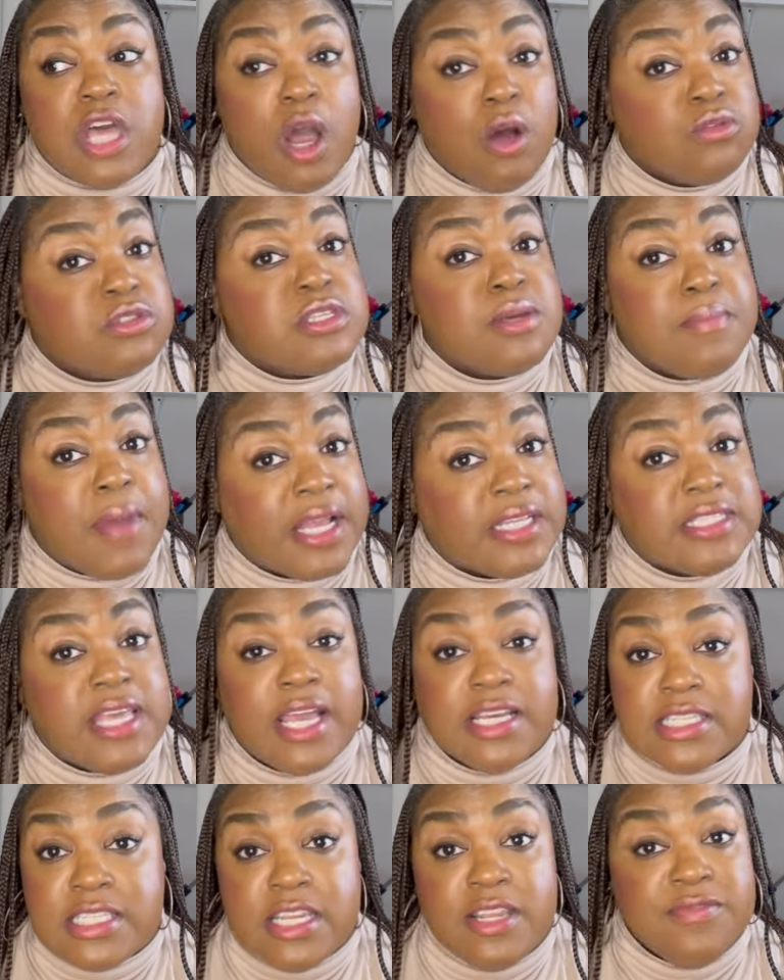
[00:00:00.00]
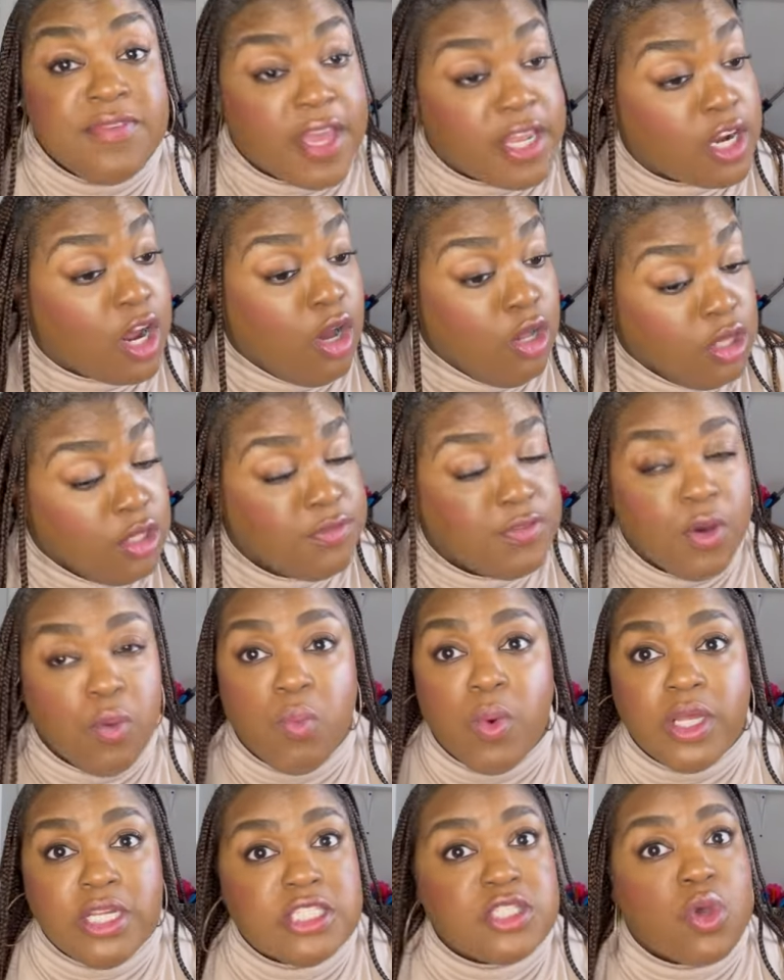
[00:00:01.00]
on some Mike Tyson, Evander Holyfield.
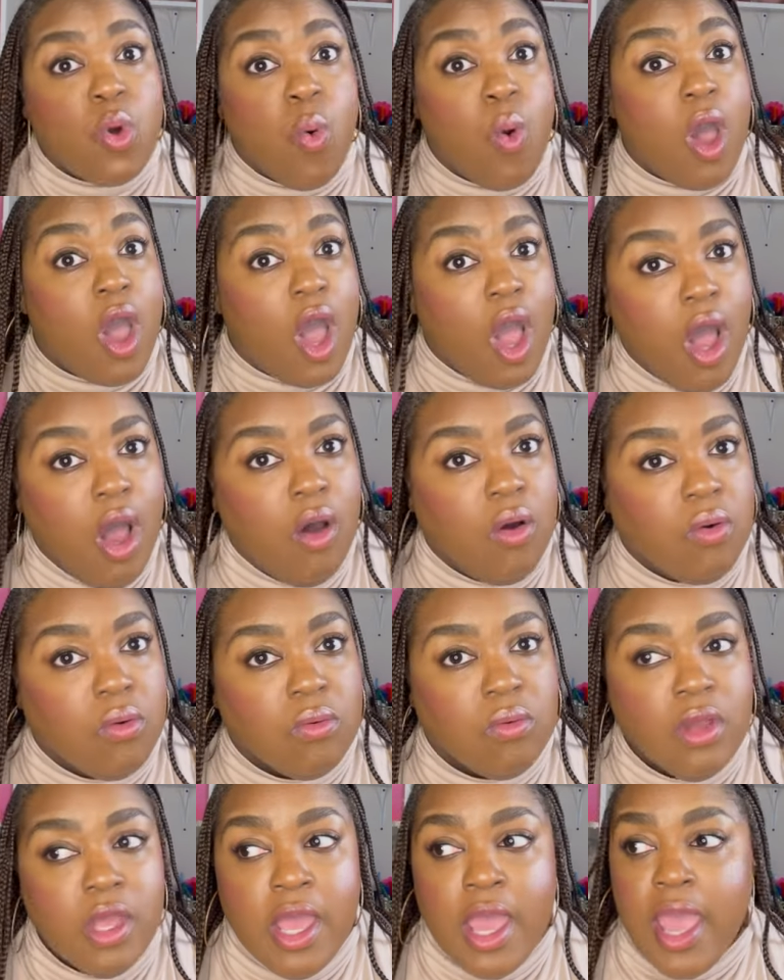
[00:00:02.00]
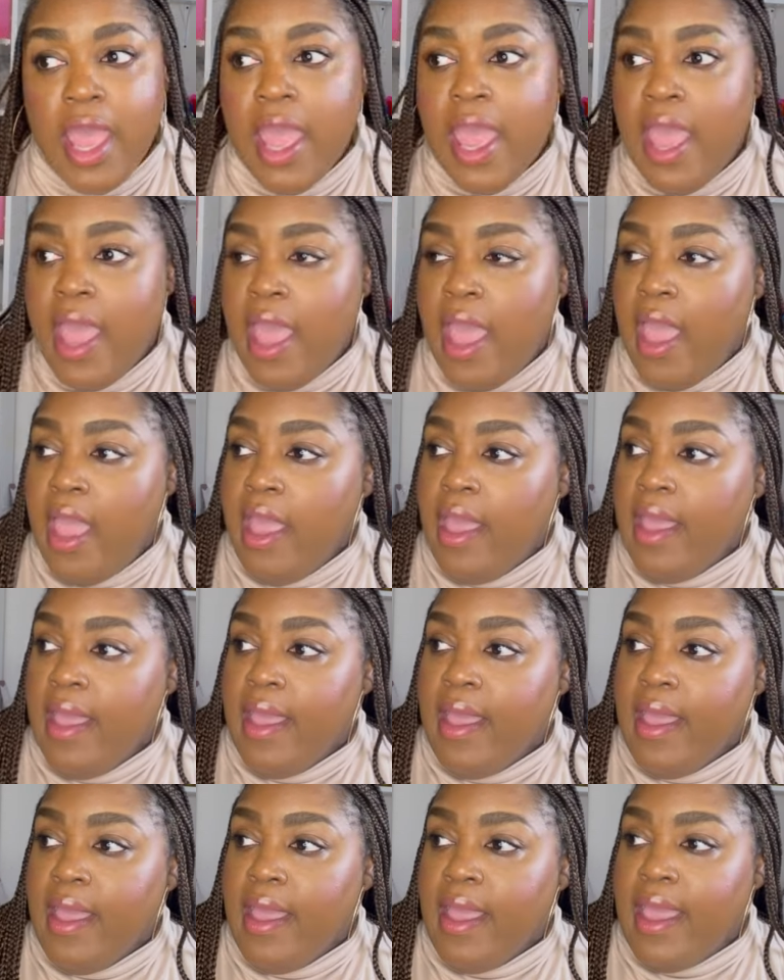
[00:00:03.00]
What is going on?
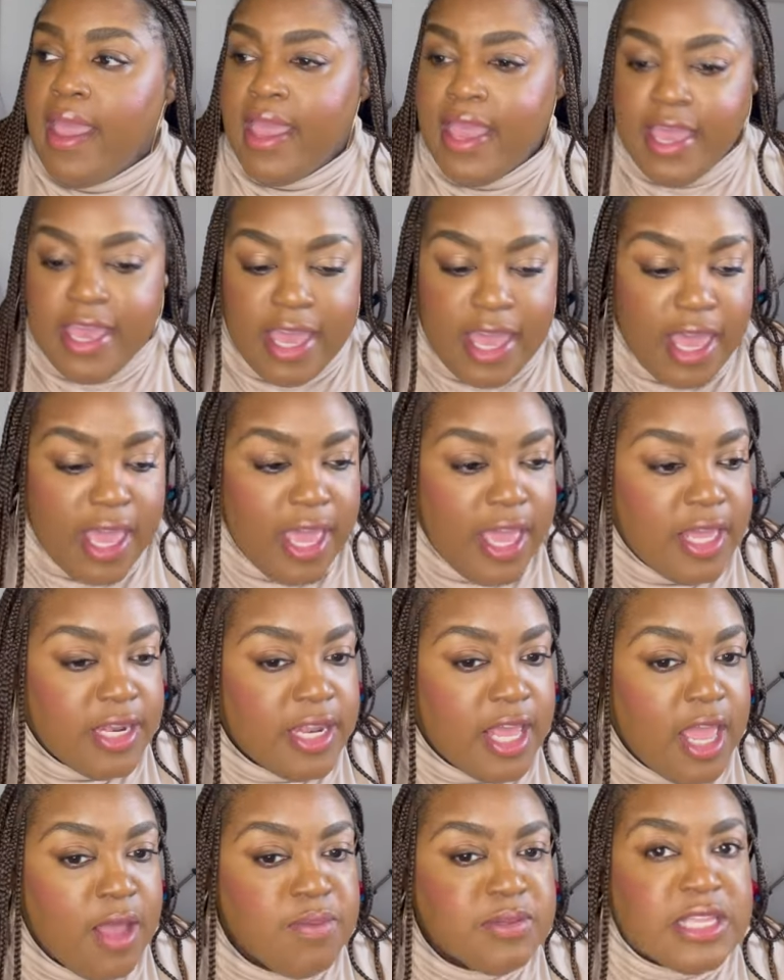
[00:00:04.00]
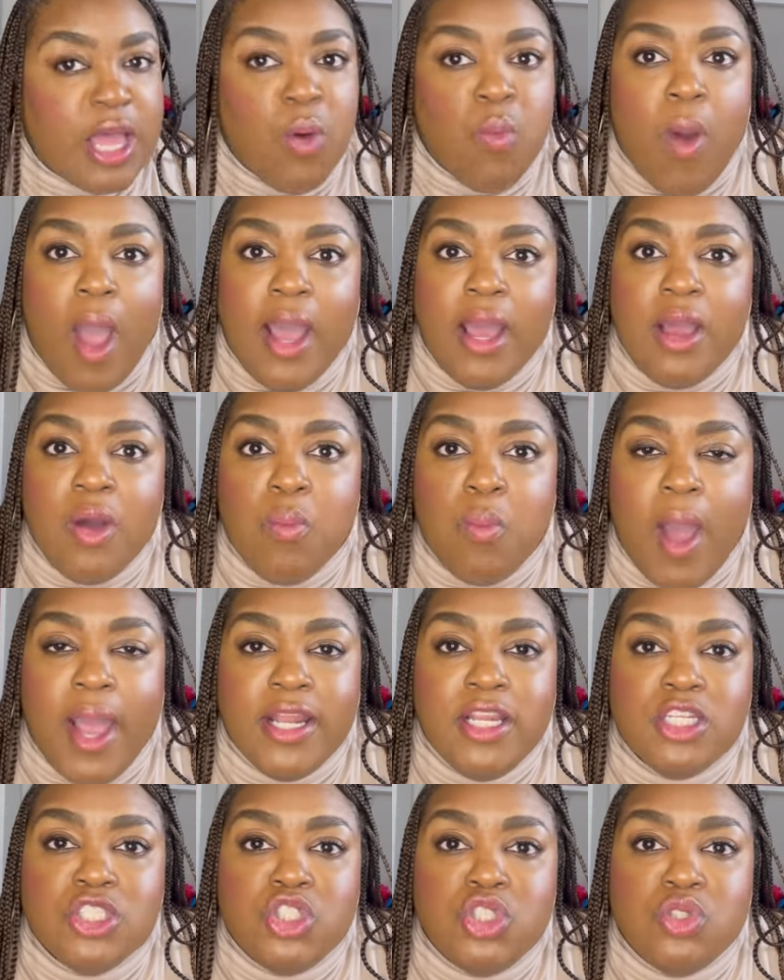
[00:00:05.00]
And he was like, why
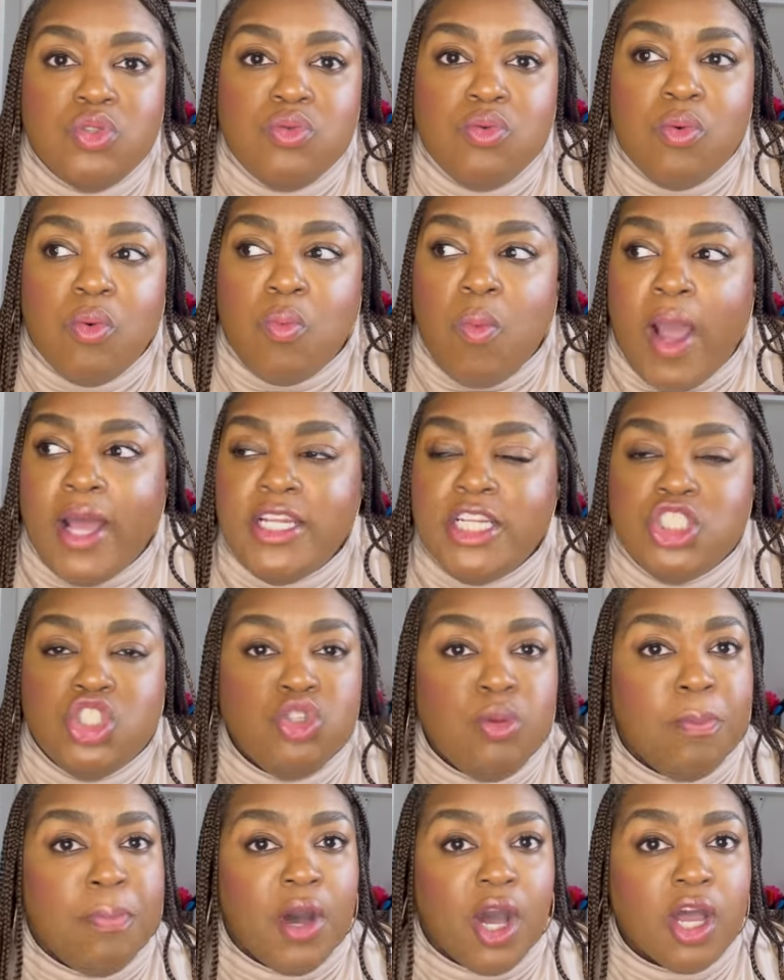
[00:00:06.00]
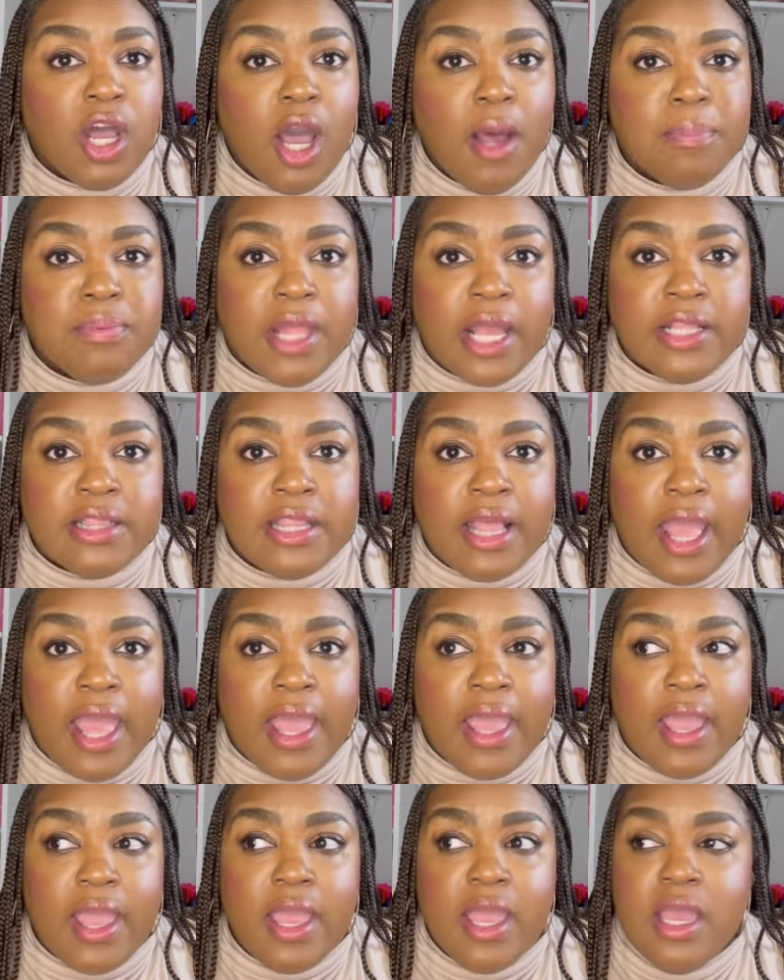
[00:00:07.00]
did you buck up like
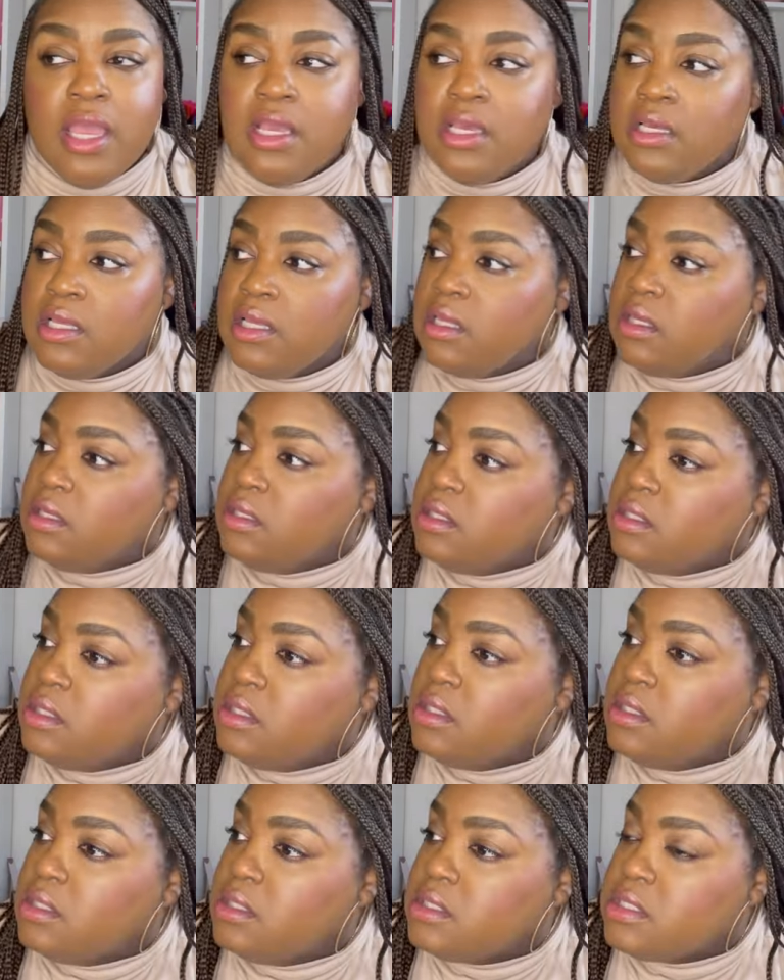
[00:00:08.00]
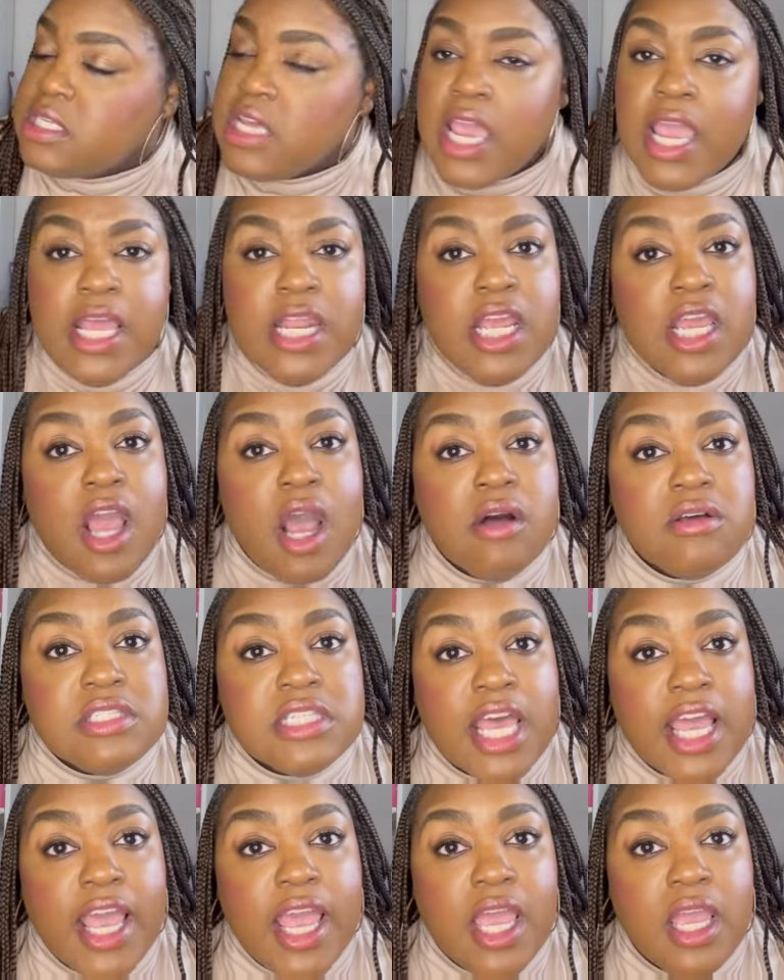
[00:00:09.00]
that? Teenie gonna
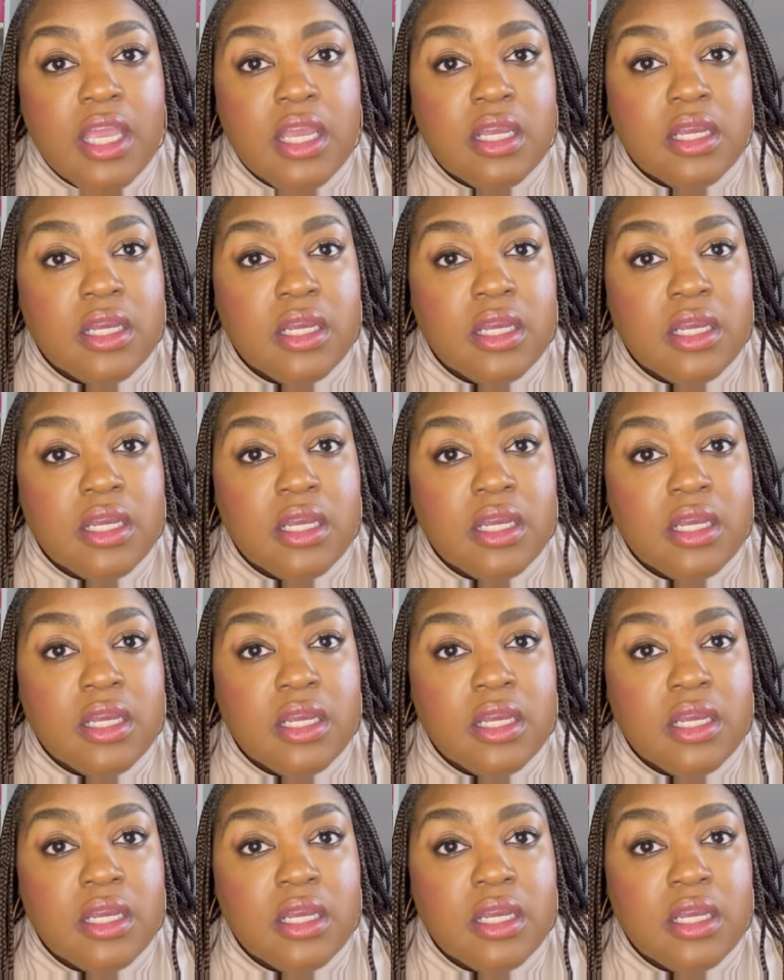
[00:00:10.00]
say,